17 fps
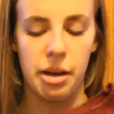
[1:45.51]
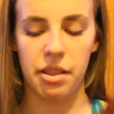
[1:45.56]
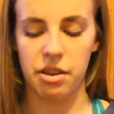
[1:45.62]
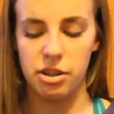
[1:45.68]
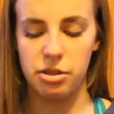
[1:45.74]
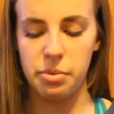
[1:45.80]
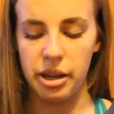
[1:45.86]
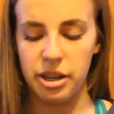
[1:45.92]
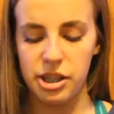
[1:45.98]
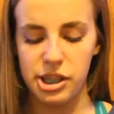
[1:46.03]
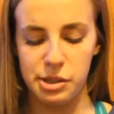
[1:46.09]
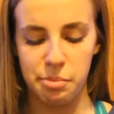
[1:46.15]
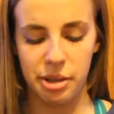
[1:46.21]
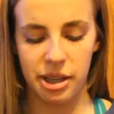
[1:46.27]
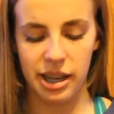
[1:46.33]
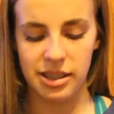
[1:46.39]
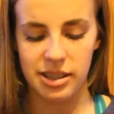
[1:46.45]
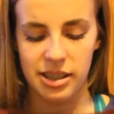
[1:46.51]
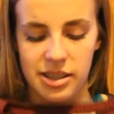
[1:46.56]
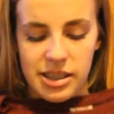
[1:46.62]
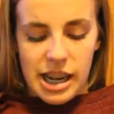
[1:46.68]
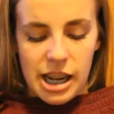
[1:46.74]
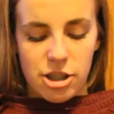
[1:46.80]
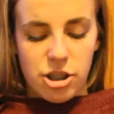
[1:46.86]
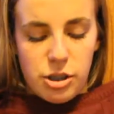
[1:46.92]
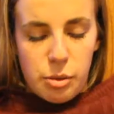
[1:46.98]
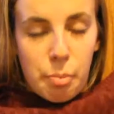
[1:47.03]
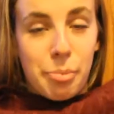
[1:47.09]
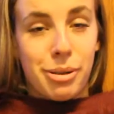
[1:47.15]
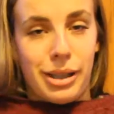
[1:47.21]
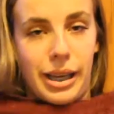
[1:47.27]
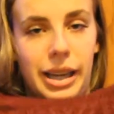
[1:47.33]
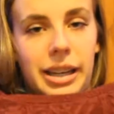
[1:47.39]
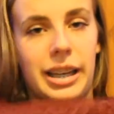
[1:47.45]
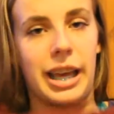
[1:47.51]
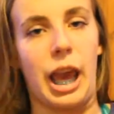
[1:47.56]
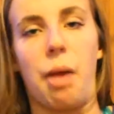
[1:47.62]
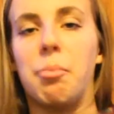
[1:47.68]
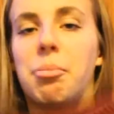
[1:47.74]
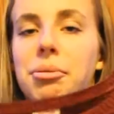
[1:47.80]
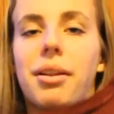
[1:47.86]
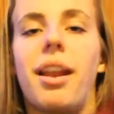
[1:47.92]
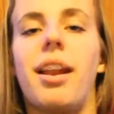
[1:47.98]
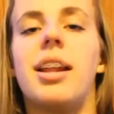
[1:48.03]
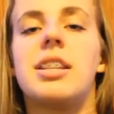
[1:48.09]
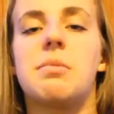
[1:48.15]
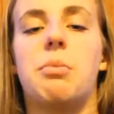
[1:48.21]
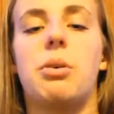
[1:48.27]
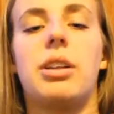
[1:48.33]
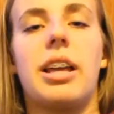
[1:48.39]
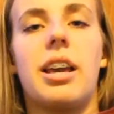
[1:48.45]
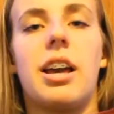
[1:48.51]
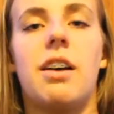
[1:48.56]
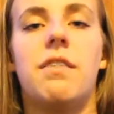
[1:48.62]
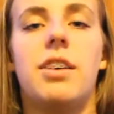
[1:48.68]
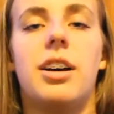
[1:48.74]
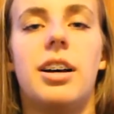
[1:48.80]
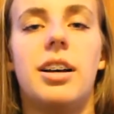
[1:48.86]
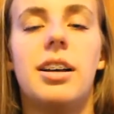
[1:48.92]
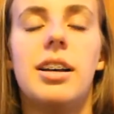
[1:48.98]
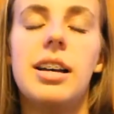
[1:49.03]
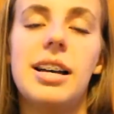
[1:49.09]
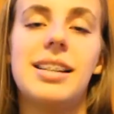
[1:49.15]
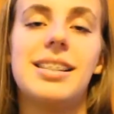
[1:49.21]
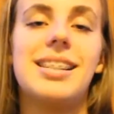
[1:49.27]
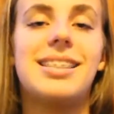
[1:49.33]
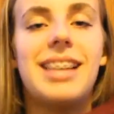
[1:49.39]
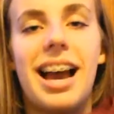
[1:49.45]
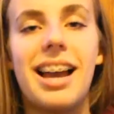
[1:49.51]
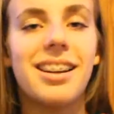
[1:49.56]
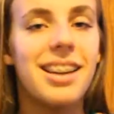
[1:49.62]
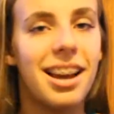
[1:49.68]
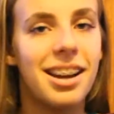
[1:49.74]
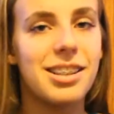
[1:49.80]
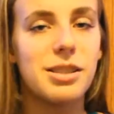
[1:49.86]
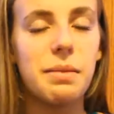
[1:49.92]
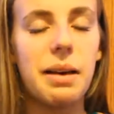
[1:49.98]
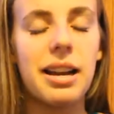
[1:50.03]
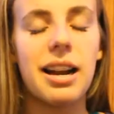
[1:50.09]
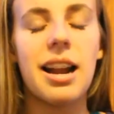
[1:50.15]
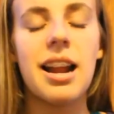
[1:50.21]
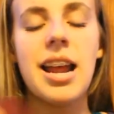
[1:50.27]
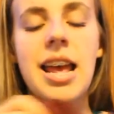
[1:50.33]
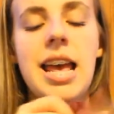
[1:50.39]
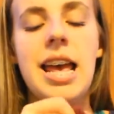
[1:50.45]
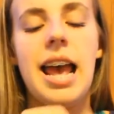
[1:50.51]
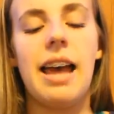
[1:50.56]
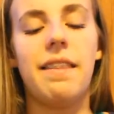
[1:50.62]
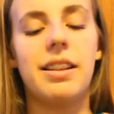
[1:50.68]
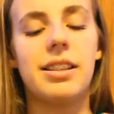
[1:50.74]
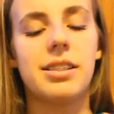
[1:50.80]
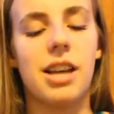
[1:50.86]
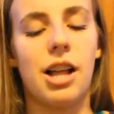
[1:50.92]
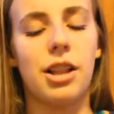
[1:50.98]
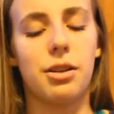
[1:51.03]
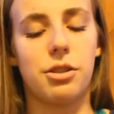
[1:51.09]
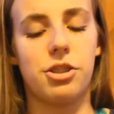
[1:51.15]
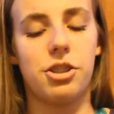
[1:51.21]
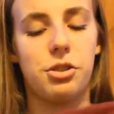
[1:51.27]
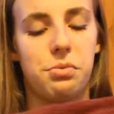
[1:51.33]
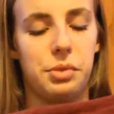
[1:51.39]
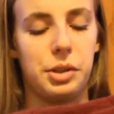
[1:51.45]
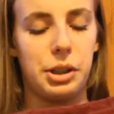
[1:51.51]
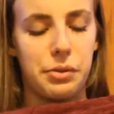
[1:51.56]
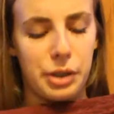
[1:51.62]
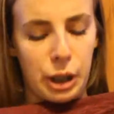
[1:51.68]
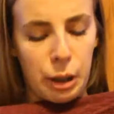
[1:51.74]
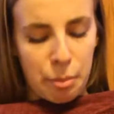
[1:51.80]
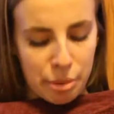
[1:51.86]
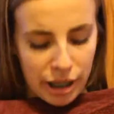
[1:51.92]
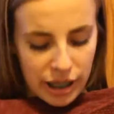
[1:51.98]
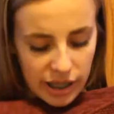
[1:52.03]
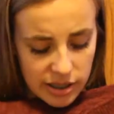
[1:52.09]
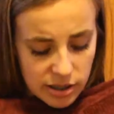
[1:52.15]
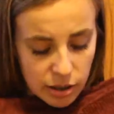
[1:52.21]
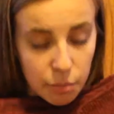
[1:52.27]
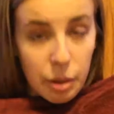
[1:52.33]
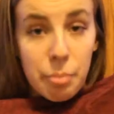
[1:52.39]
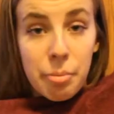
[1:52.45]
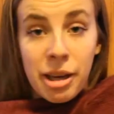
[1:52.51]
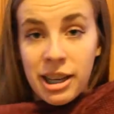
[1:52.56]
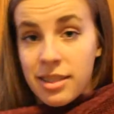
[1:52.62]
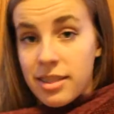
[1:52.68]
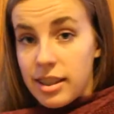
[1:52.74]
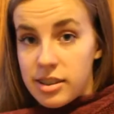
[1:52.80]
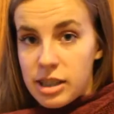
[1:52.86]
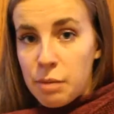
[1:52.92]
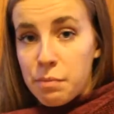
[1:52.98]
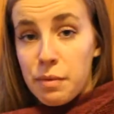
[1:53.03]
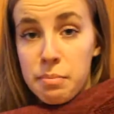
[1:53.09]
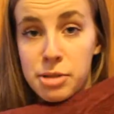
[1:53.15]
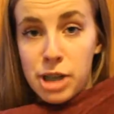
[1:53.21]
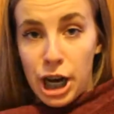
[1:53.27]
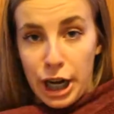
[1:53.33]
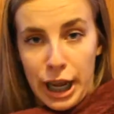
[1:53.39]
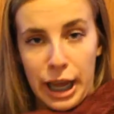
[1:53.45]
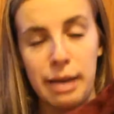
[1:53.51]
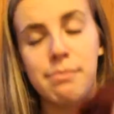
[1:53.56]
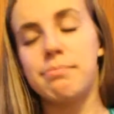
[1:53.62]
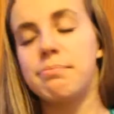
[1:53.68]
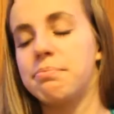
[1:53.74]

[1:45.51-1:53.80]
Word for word: other sweaters because it's not just plain cable knit, it's more like of a design kind of sweater. And this color is just really, really pretty, so we picked this up from Target.